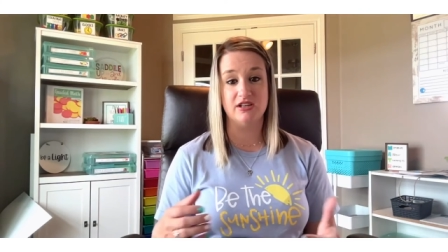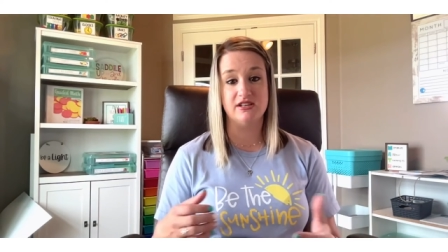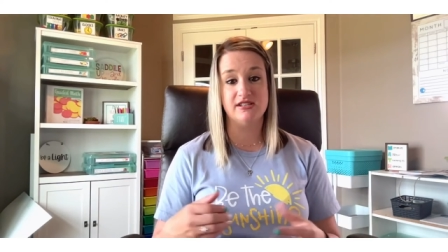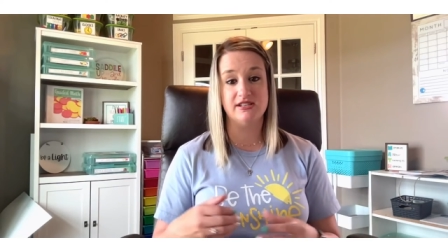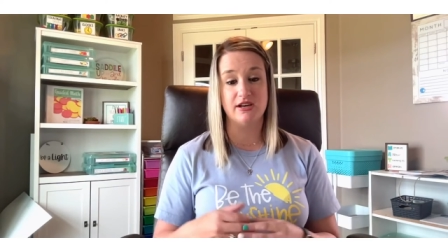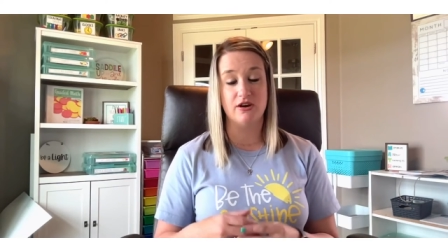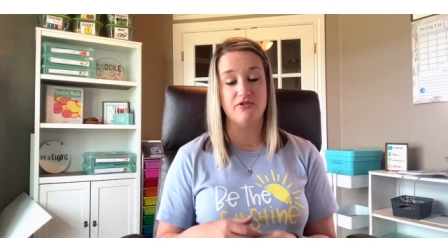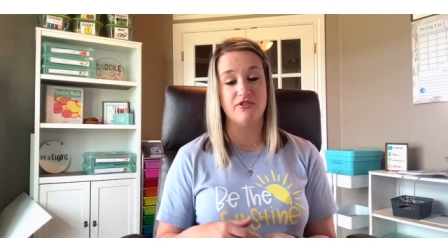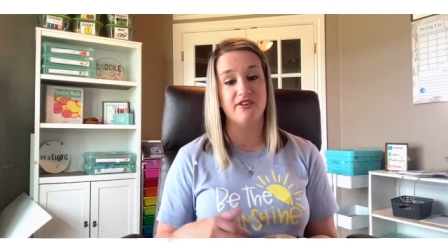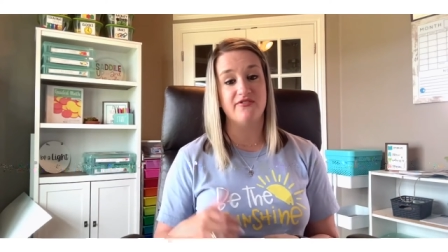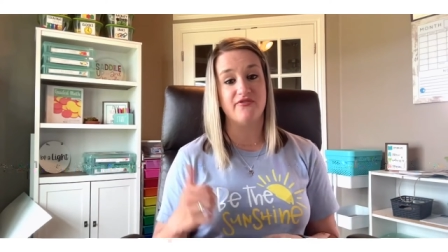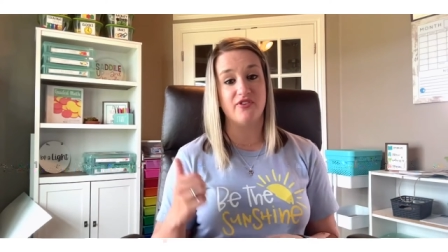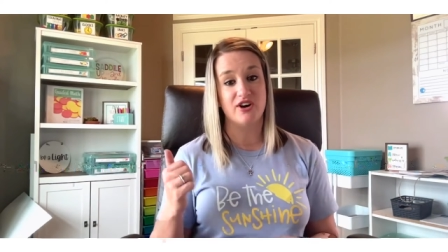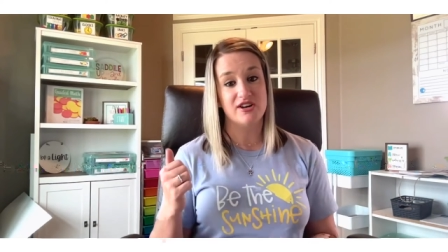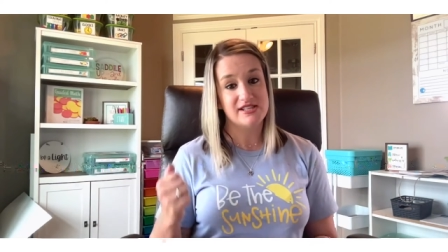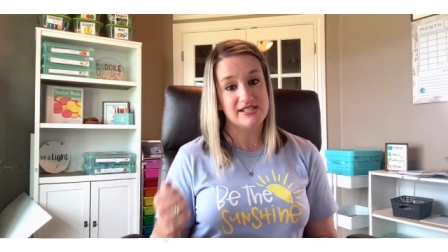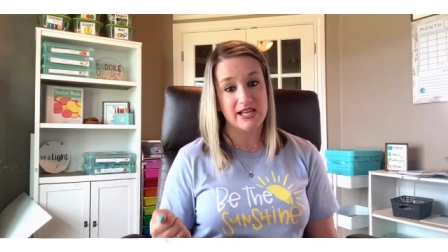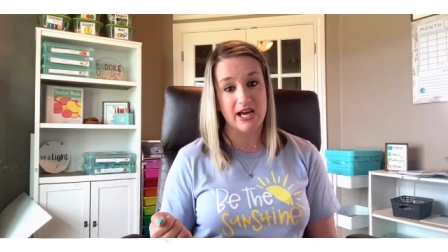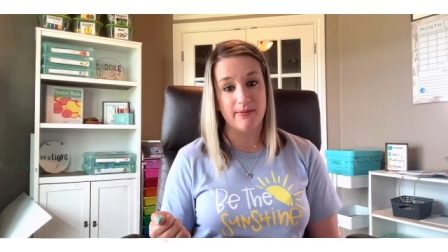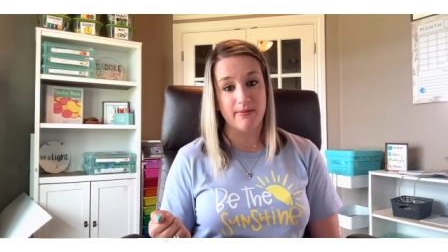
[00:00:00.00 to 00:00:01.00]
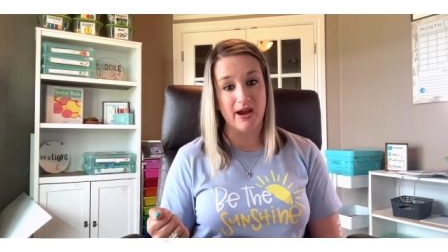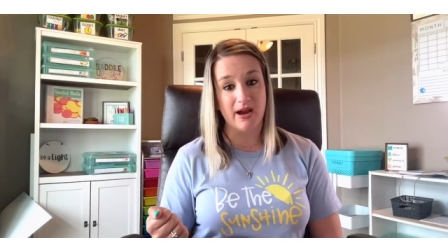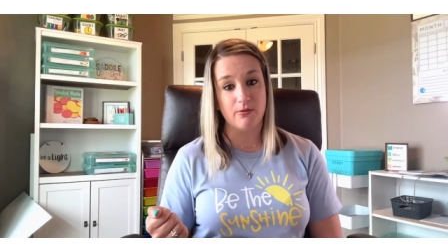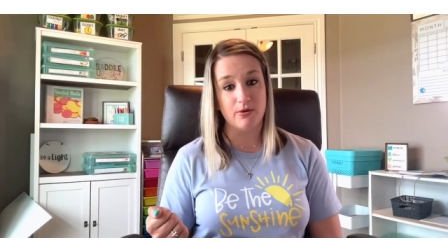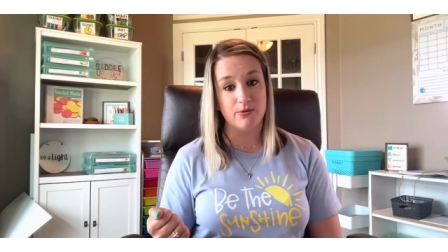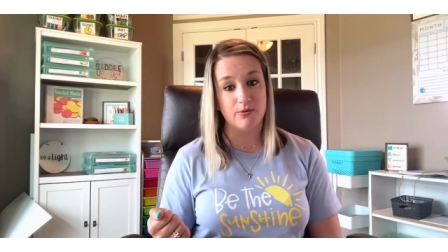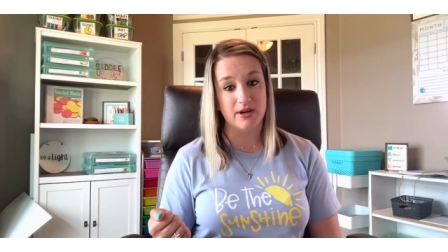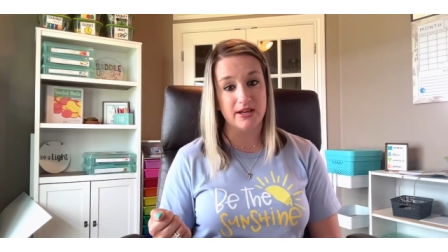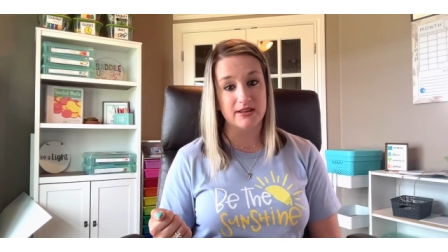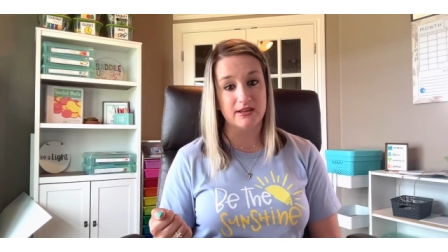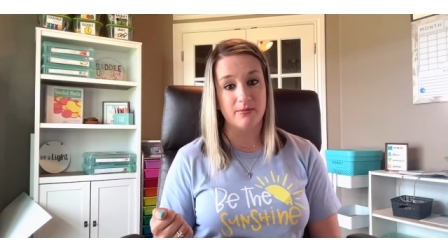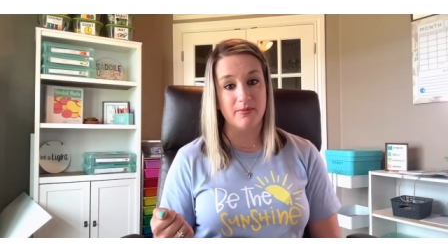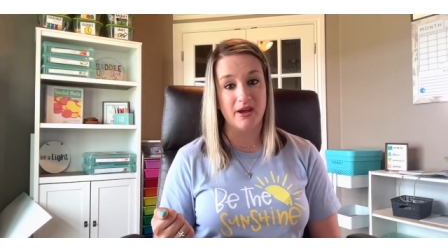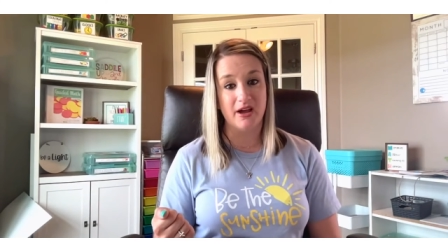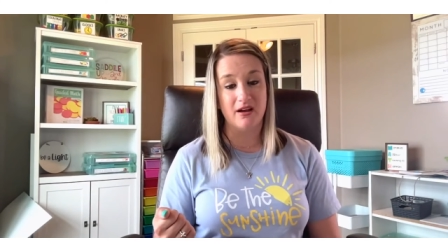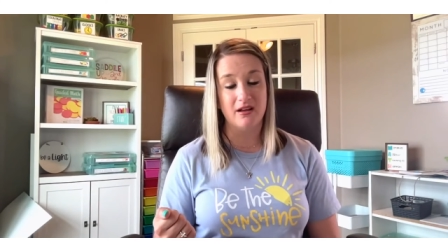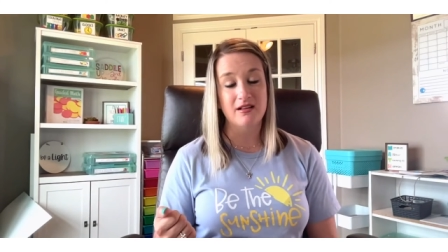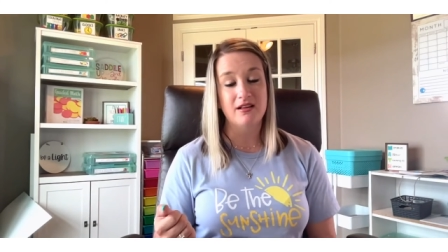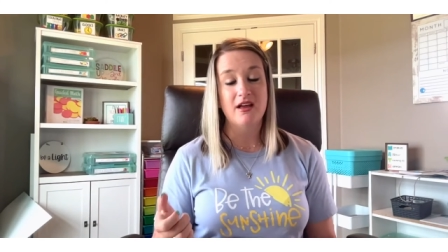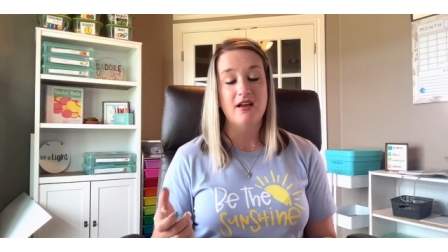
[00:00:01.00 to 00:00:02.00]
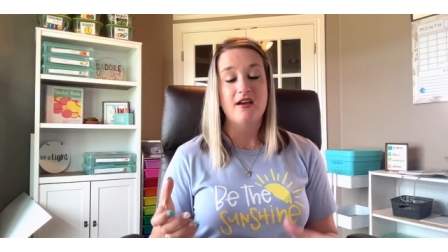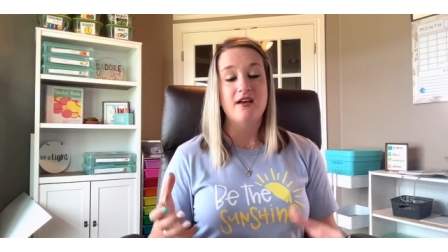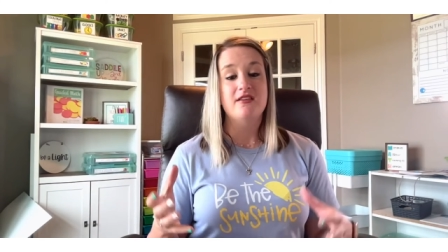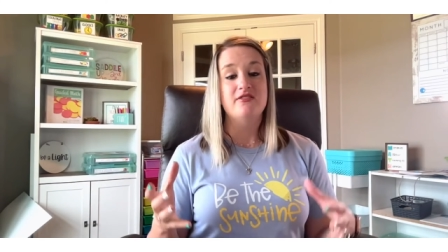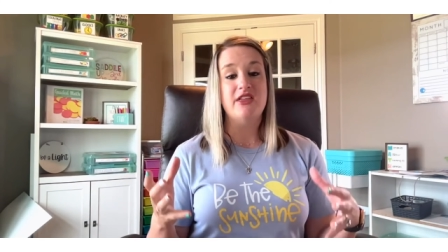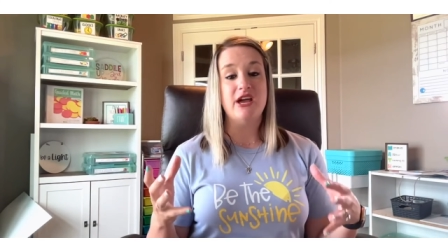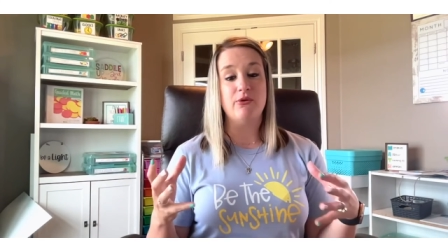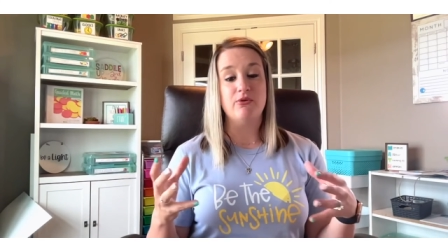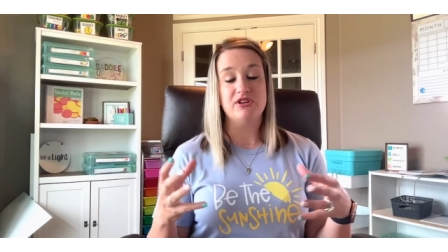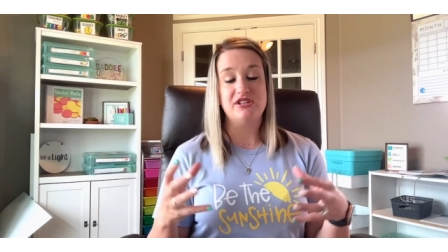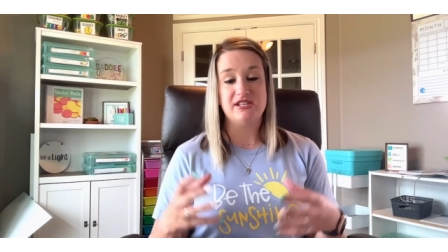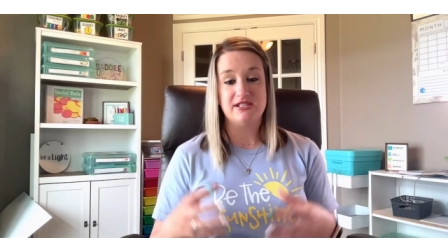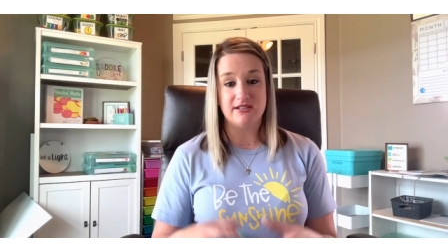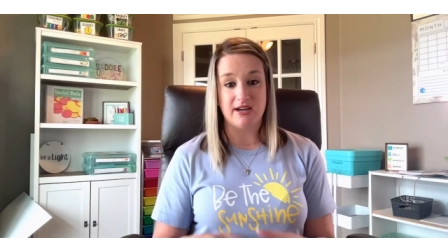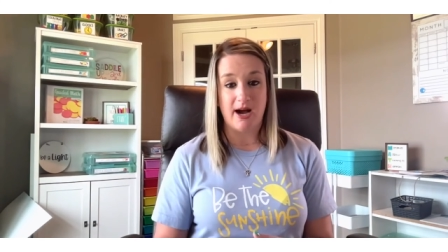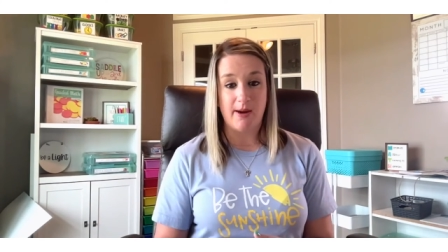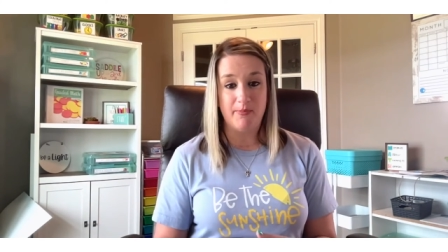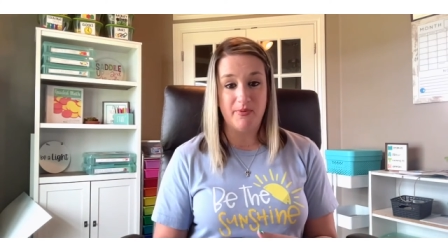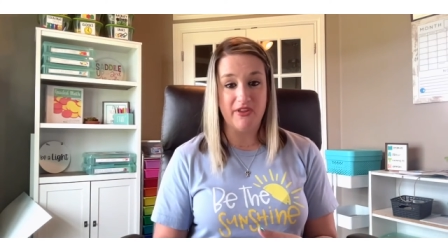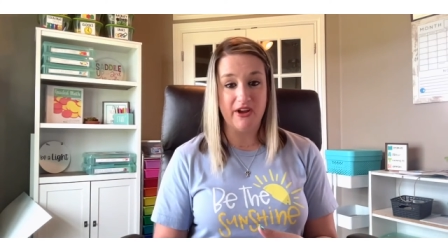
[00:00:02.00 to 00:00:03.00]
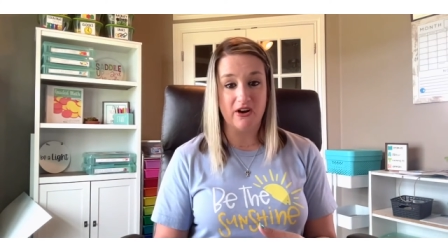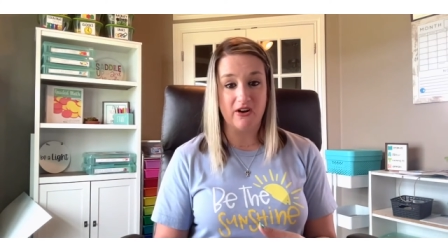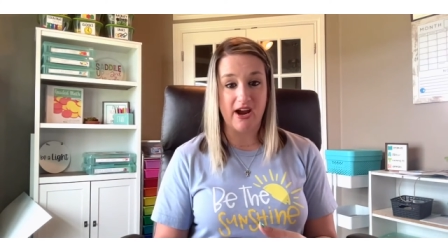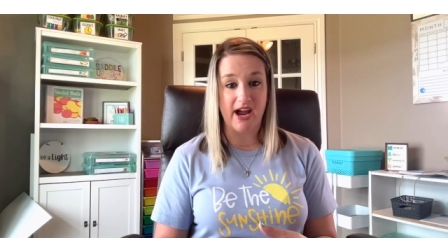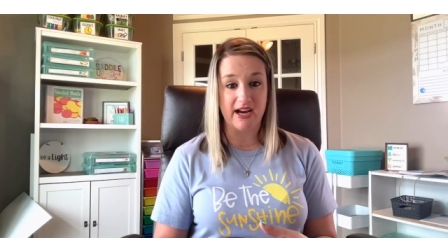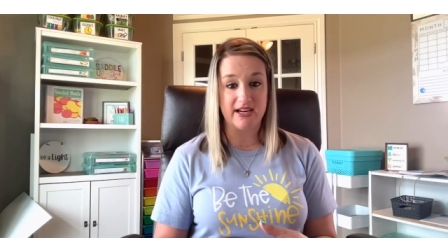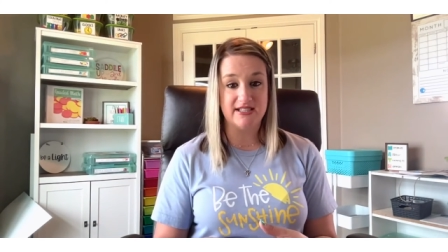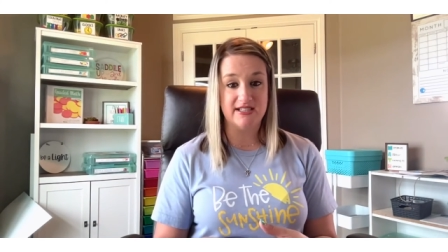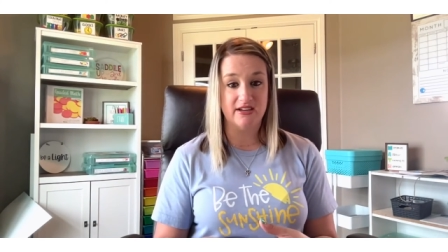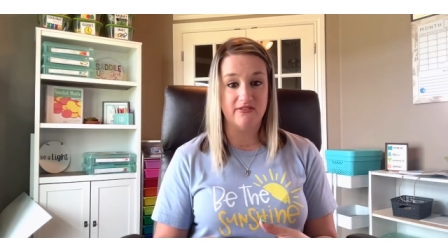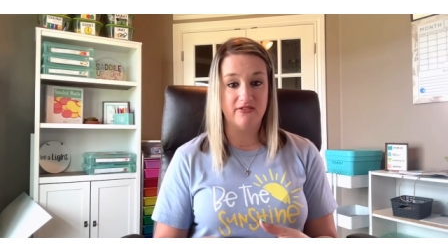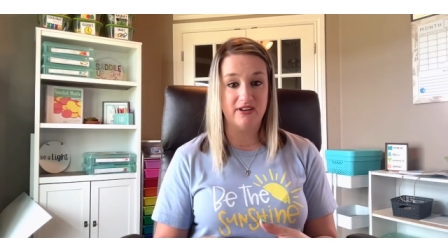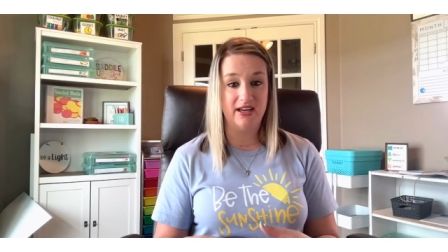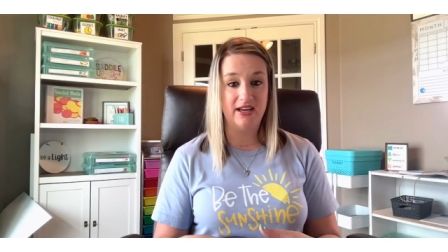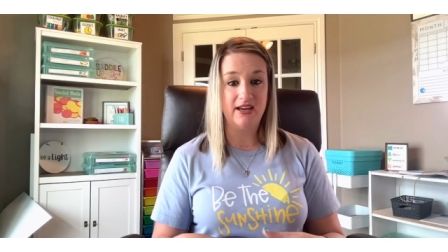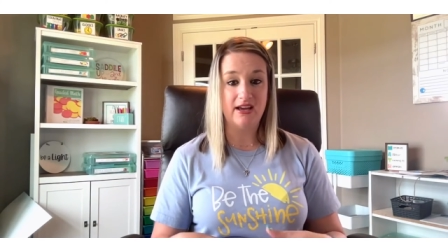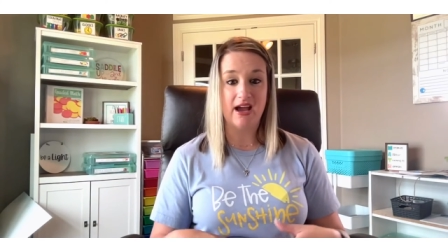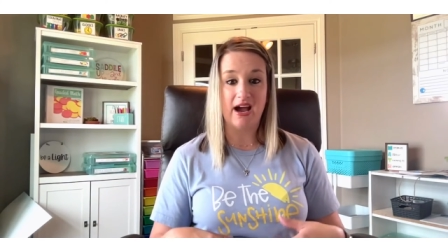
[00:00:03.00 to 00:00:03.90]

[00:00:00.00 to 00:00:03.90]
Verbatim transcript: So the first time I would ring the bell, they would stop their activity,